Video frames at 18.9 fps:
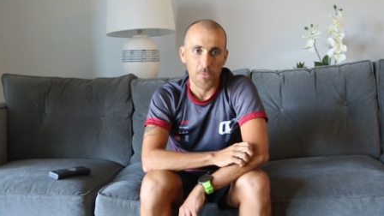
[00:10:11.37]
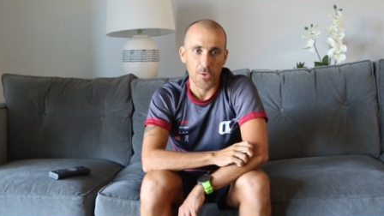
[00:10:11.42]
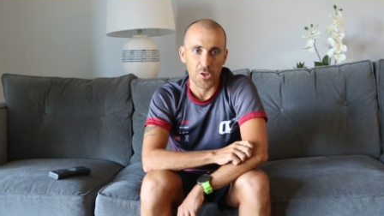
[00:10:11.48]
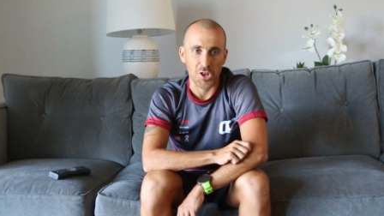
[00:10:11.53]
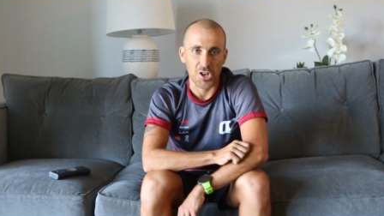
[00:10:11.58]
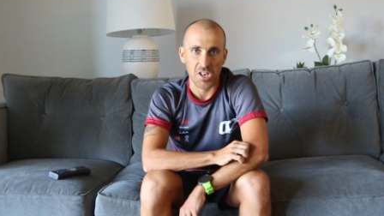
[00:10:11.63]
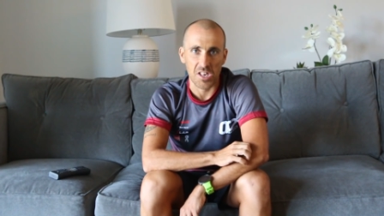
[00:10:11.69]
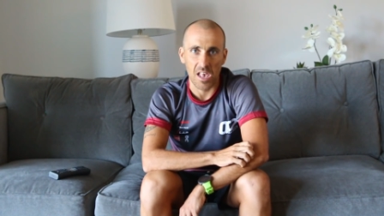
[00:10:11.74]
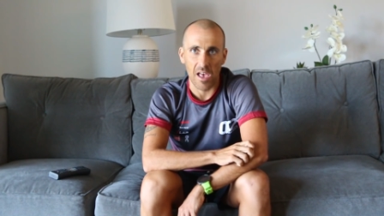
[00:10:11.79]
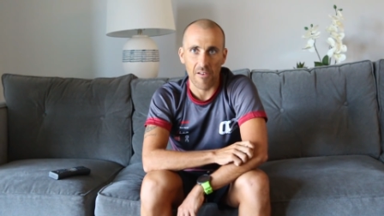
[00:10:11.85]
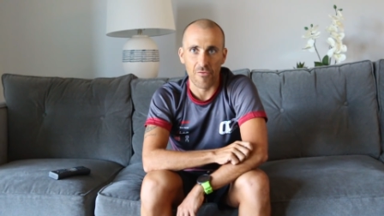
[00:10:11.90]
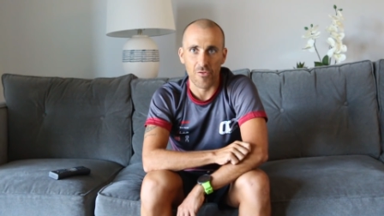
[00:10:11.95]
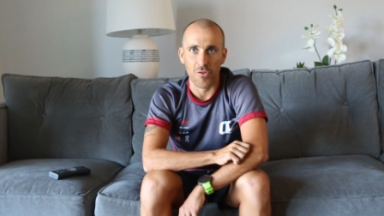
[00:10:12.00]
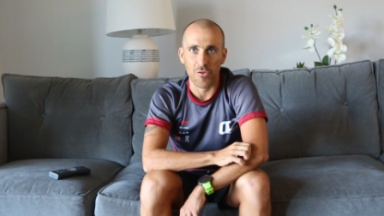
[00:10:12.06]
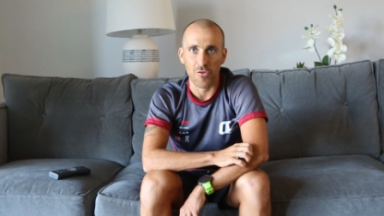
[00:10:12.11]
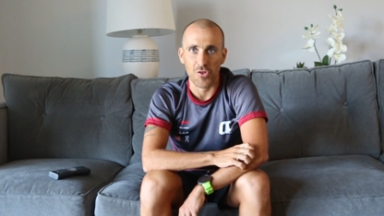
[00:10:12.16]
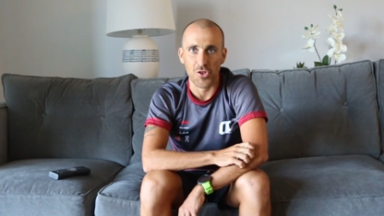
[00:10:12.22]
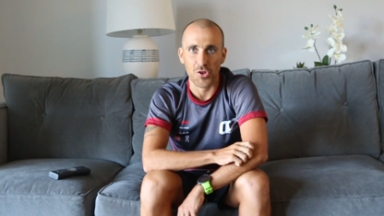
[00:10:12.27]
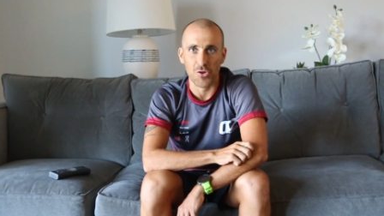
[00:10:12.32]
you just
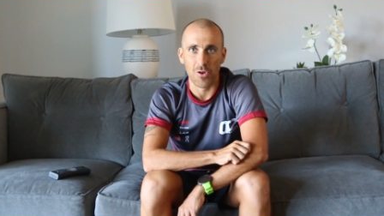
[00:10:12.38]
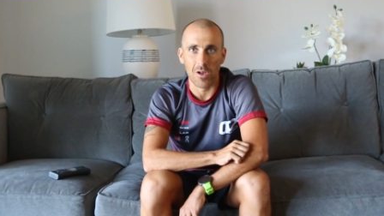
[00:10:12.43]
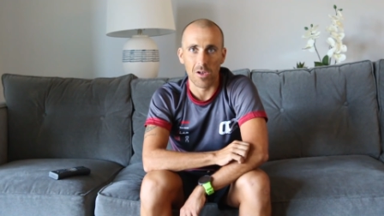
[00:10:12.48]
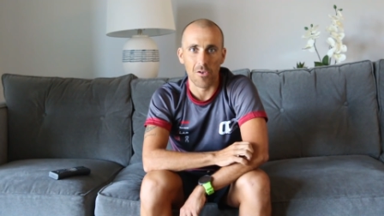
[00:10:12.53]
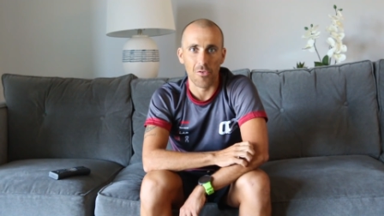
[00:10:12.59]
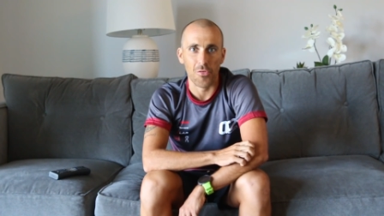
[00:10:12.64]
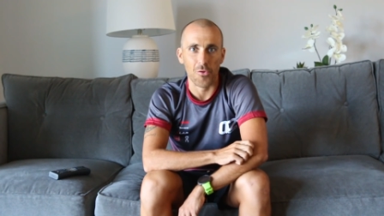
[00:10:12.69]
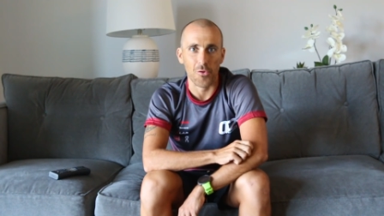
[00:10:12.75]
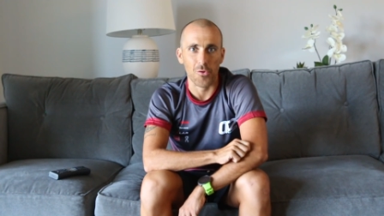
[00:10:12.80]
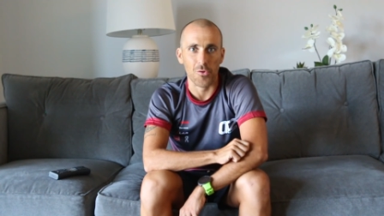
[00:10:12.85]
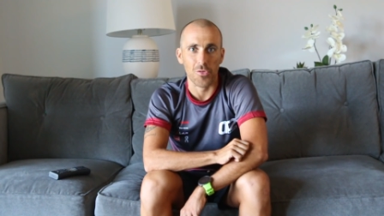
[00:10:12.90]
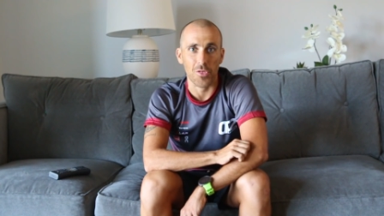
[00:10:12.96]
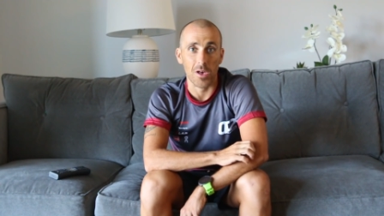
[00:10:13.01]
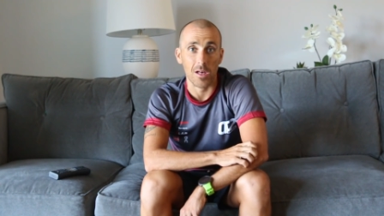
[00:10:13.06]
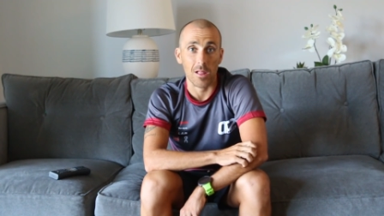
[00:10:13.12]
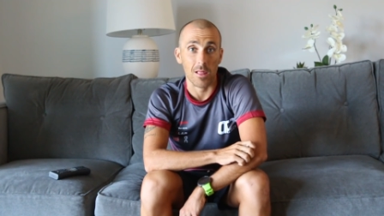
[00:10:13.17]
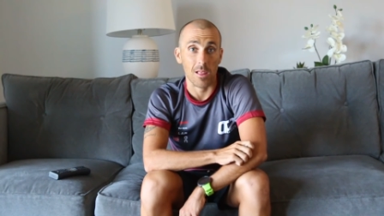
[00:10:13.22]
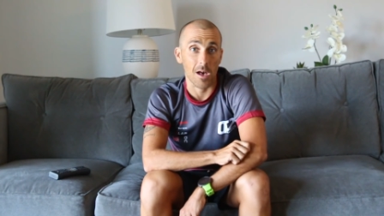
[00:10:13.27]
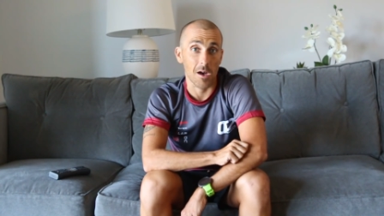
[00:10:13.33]
have to struggle through
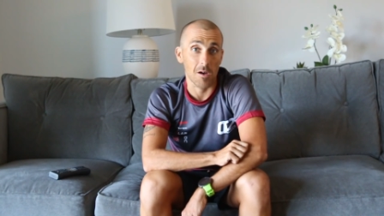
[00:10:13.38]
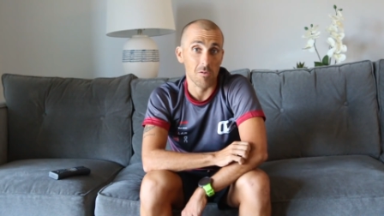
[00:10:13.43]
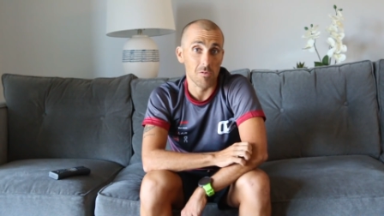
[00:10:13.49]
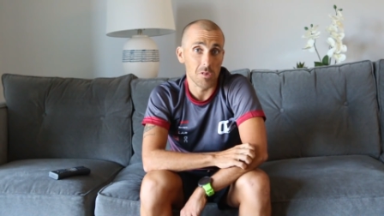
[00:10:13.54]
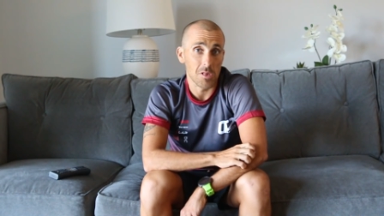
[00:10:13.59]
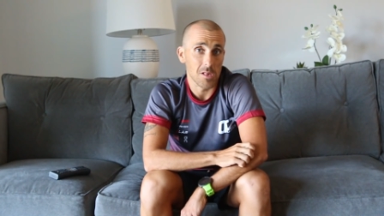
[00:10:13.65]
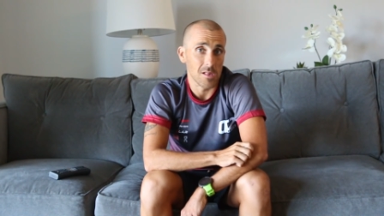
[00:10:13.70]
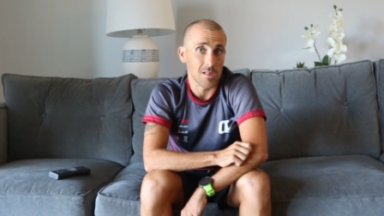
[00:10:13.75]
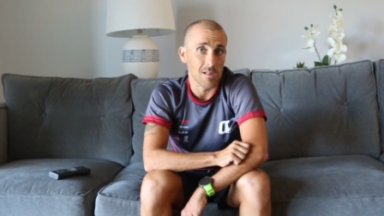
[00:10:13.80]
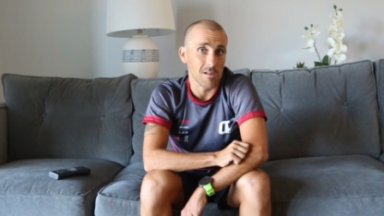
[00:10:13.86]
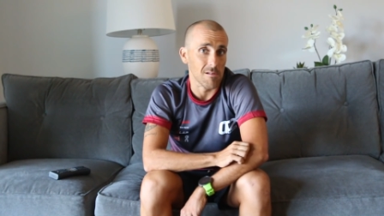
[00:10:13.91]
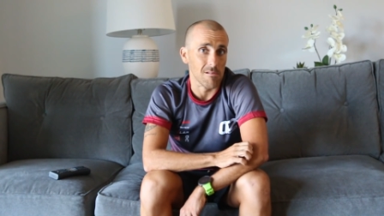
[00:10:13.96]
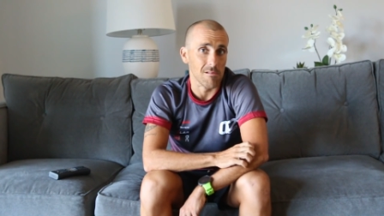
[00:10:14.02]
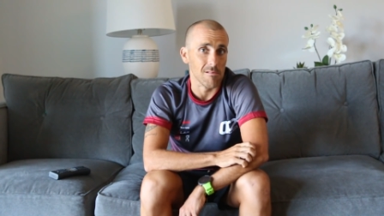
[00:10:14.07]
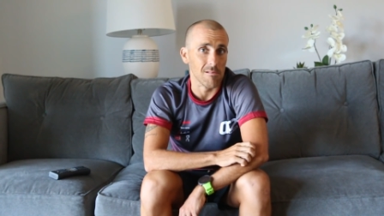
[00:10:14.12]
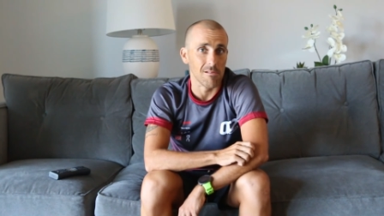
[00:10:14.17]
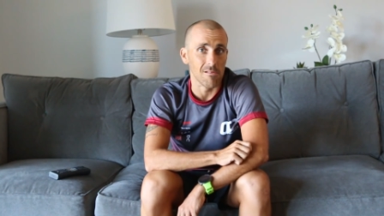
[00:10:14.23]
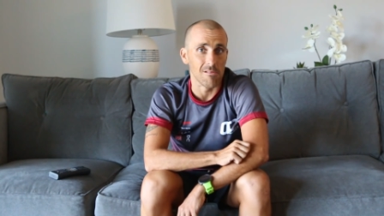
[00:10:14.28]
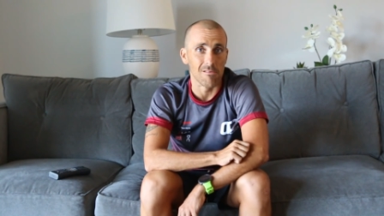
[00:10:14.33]
the lows
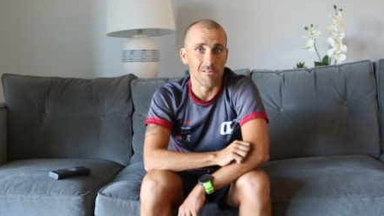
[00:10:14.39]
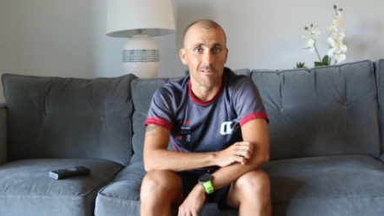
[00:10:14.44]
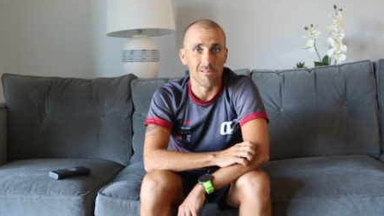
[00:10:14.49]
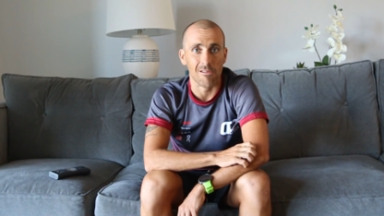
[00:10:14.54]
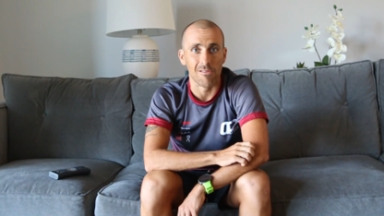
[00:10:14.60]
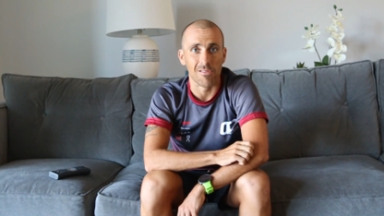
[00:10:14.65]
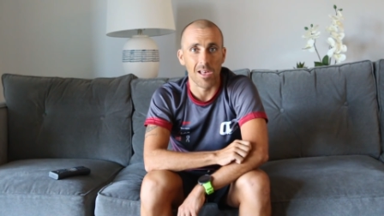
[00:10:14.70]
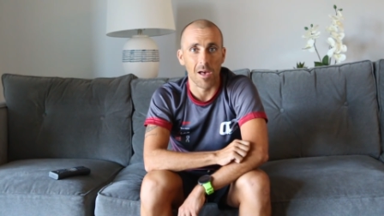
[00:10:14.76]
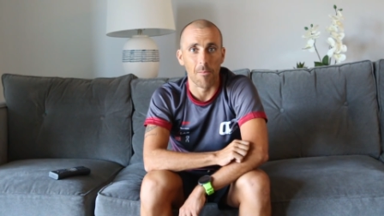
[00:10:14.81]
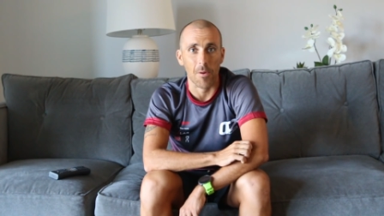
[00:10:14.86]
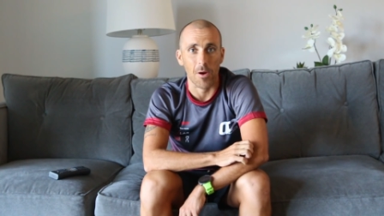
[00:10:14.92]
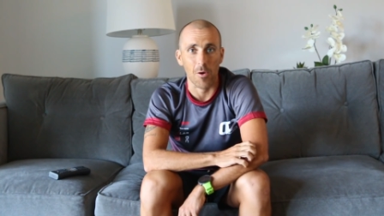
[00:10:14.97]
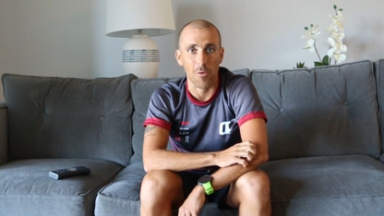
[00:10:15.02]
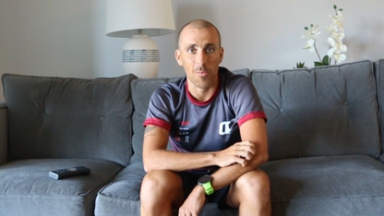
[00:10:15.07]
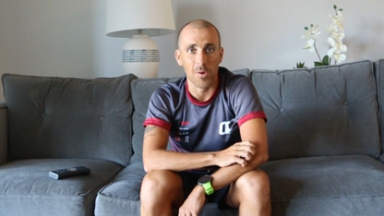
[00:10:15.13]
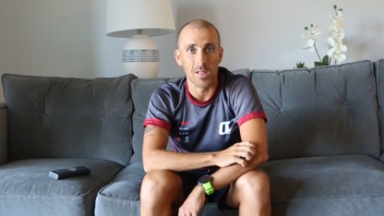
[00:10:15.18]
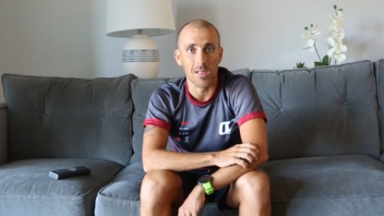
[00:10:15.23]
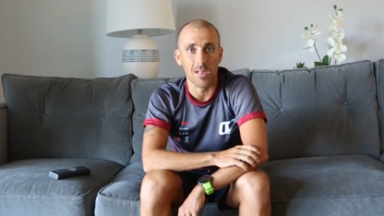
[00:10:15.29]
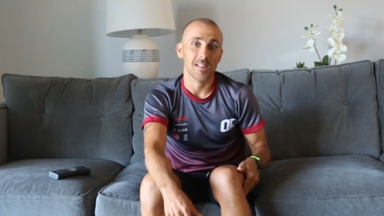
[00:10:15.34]
on that
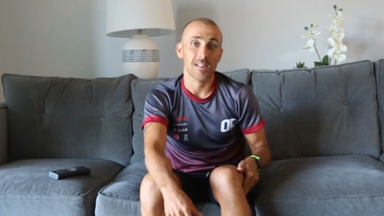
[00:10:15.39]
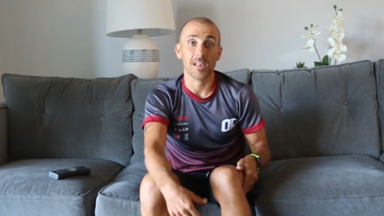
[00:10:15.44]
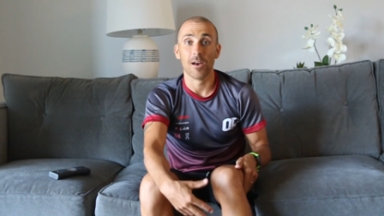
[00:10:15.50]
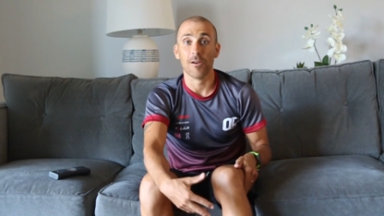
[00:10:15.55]
moment.